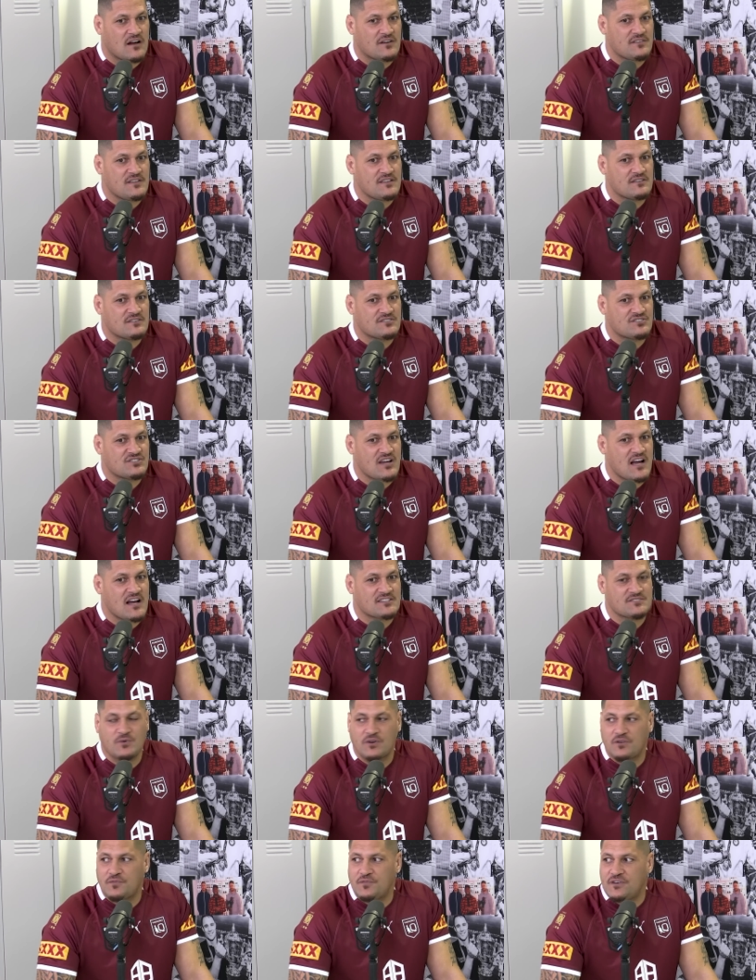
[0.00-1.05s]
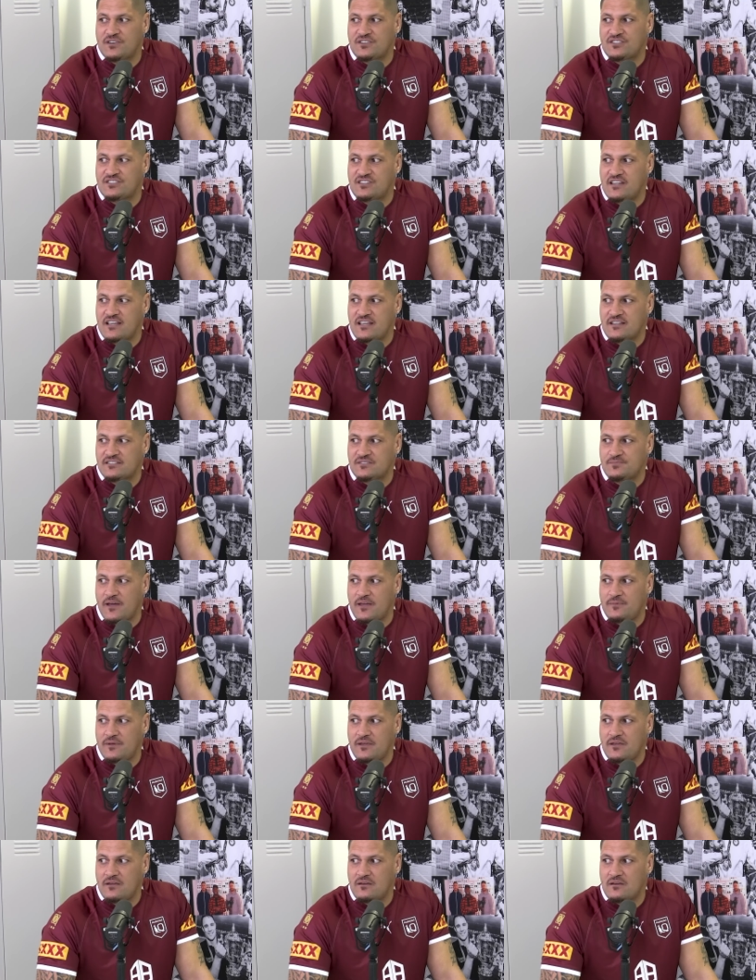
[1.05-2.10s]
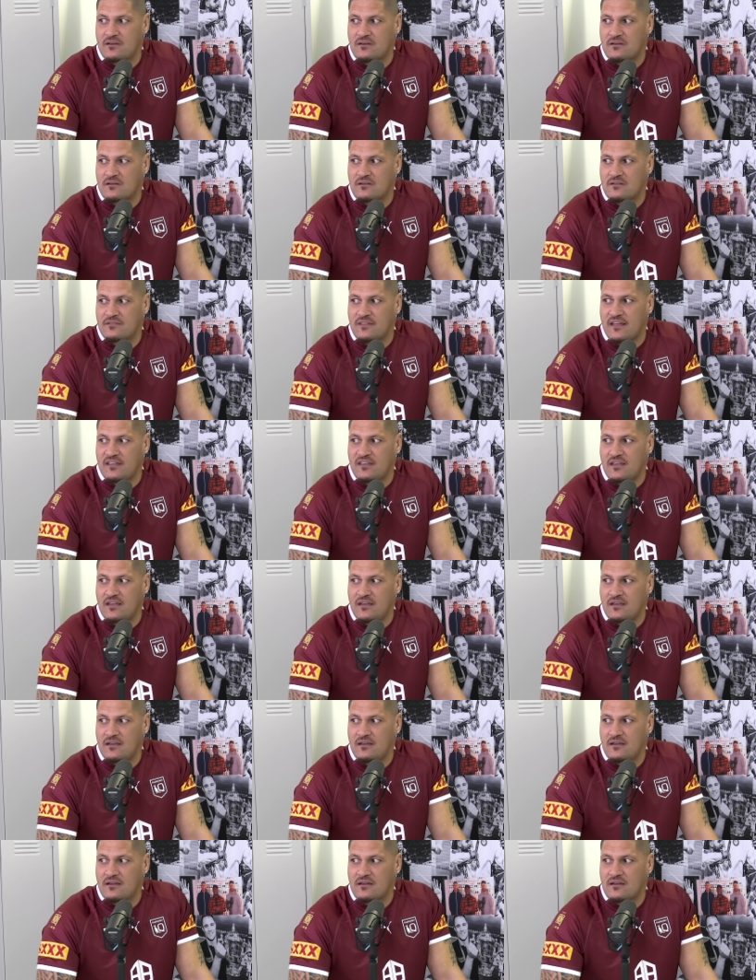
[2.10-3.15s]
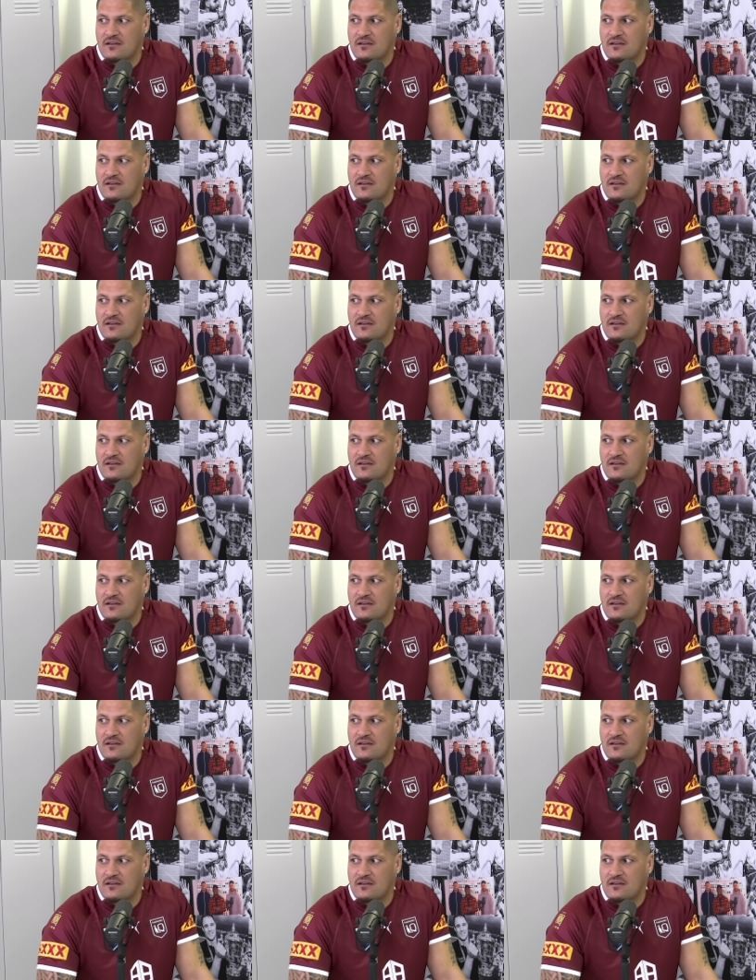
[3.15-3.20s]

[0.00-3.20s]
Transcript: I think Sharks might have finished 6th maybe that year.